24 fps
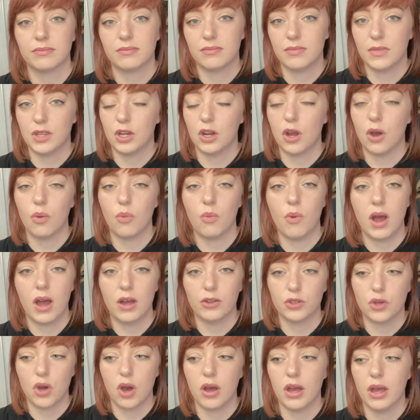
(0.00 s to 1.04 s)
you know,
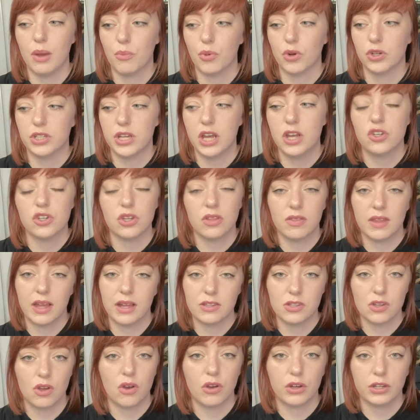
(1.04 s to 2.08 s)
wild caught importation,
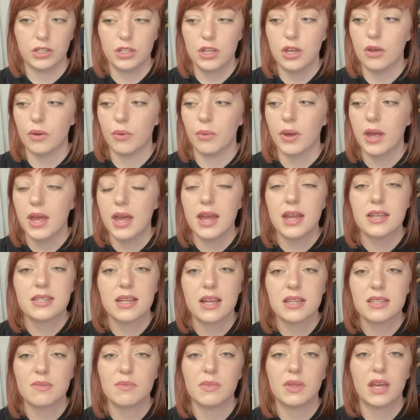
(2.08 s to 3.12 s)
that's on you. It's
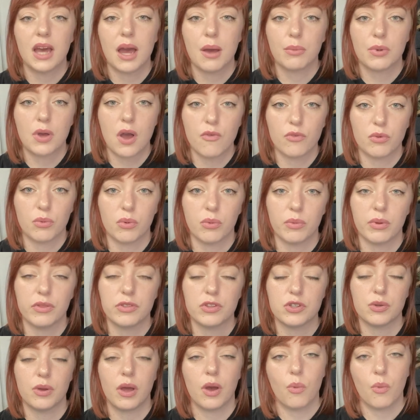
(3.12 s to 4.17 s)
not something I'm comfortable with,
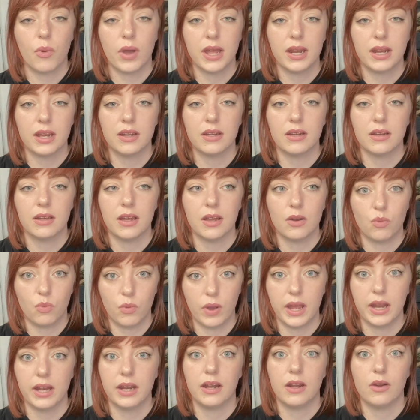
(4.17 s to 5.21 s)
so I waited and
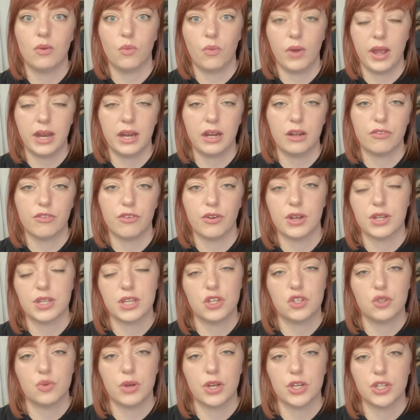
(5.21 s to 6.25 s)
waited and waited for a
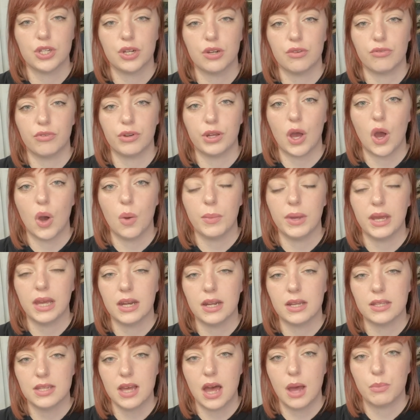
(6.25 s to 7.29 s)
situation of rehoming and
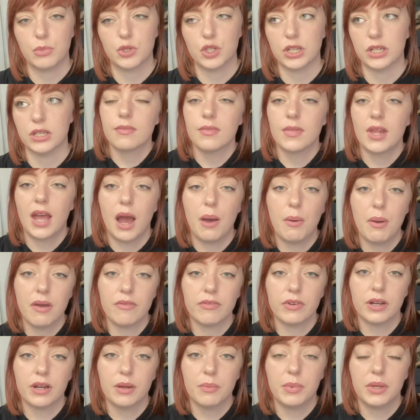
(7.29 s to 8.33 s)
adoption.
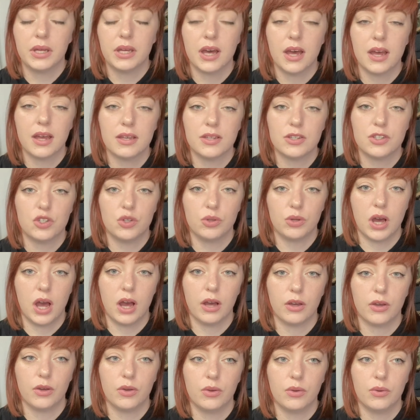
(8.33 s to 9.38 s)
However, because
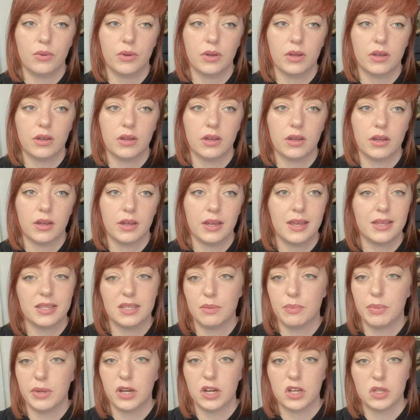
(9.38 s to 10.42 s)
Shukaku is a
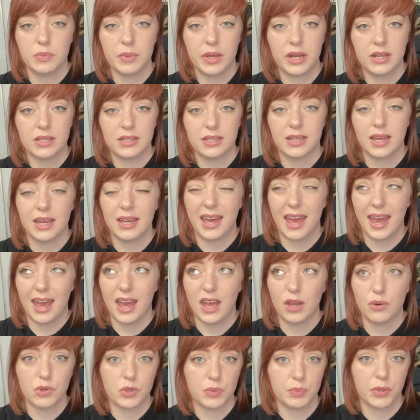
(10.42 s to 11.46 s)
Peter's banded skink
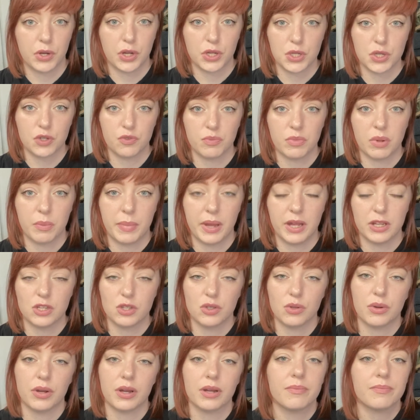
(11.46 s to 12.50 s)
and was purchased from a pet
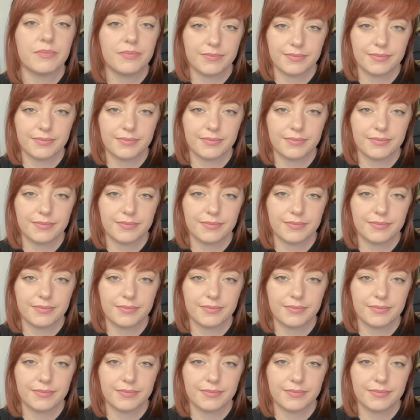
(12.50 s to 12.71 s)
store,